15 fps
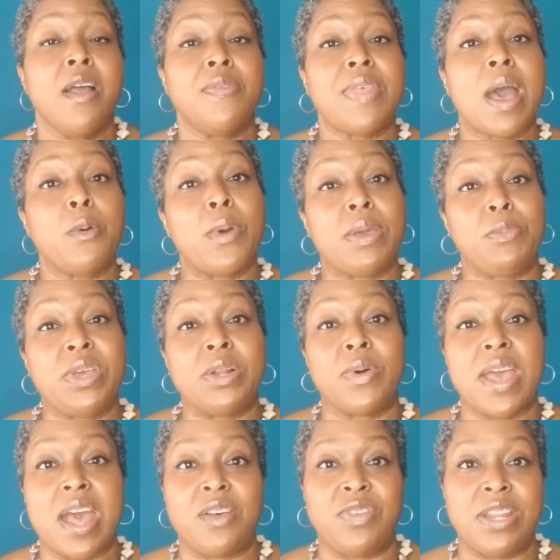That way we don't
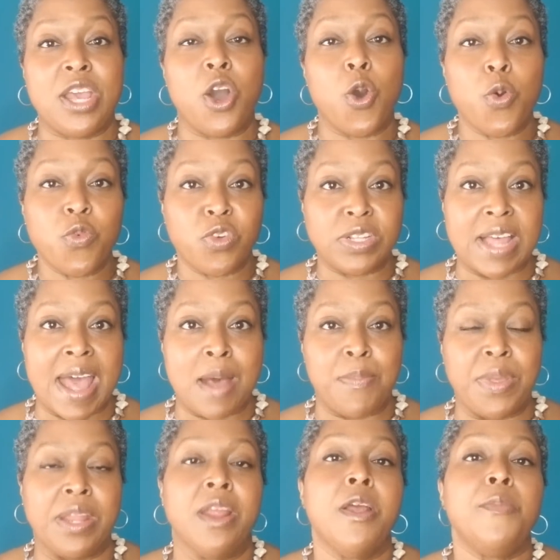have any
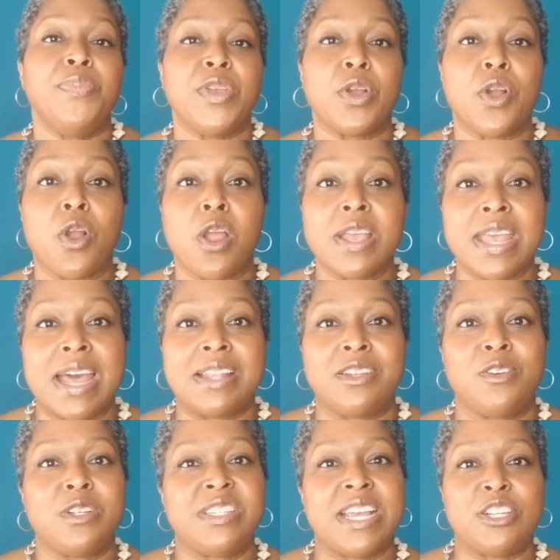overlapping. There are
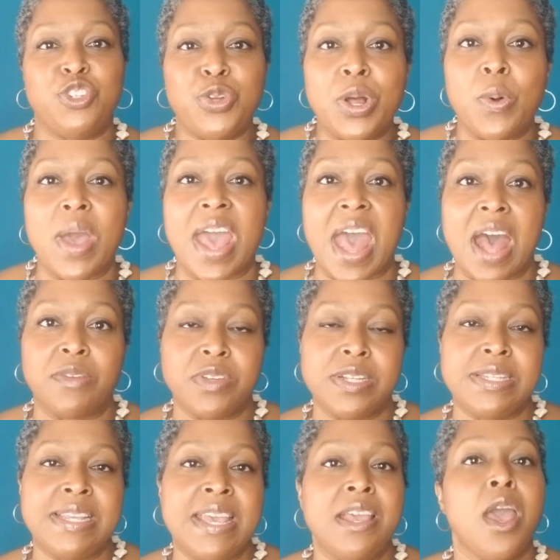calendars that you don't have to
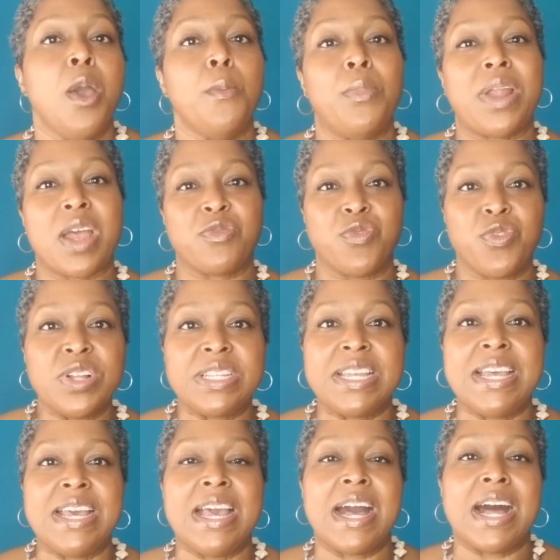sync, but I
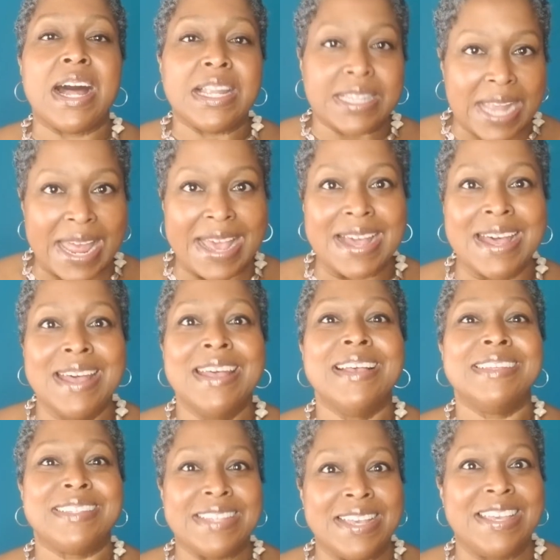really like
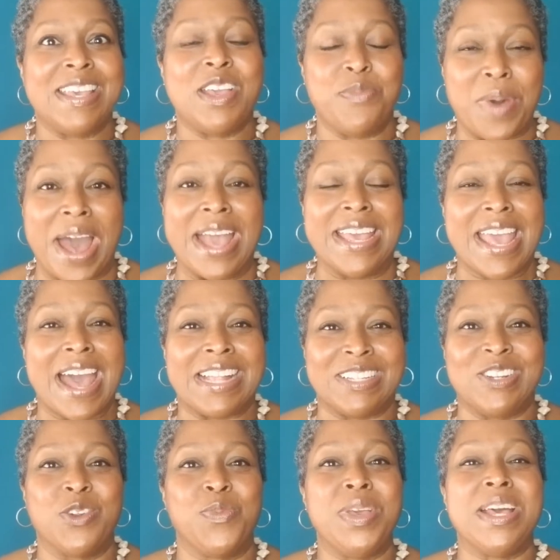syncing my
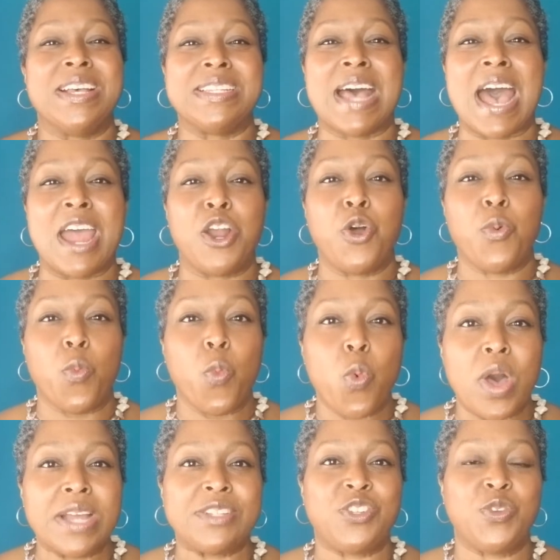calendar because I don't
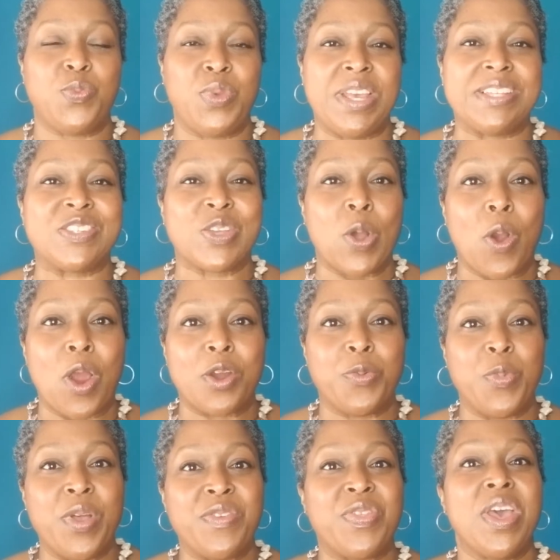want to be scarred
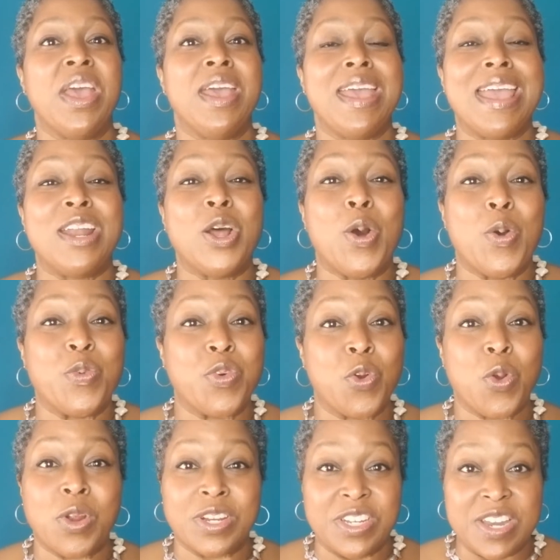with an over
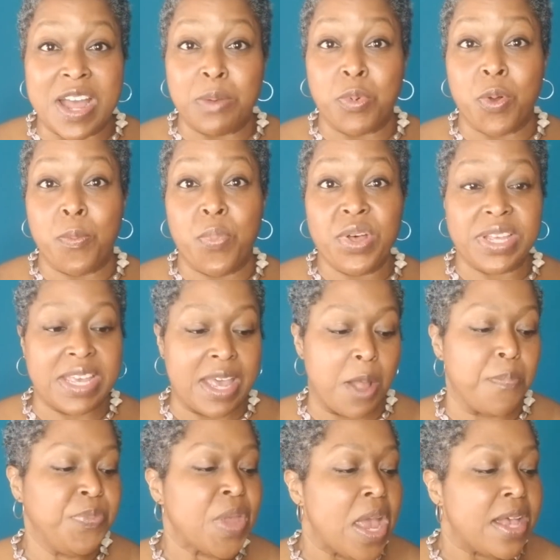or double booking.
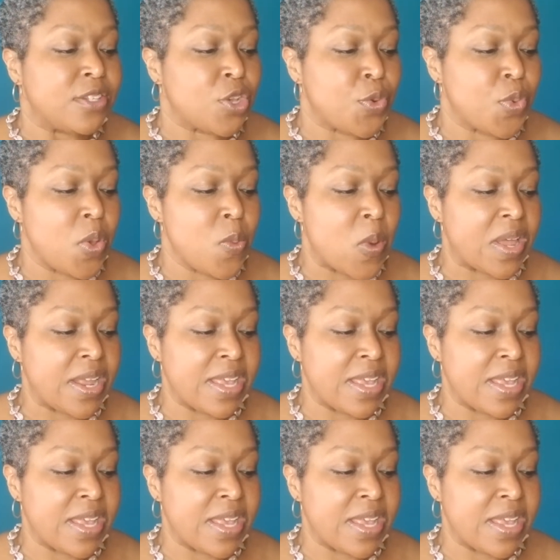So we want a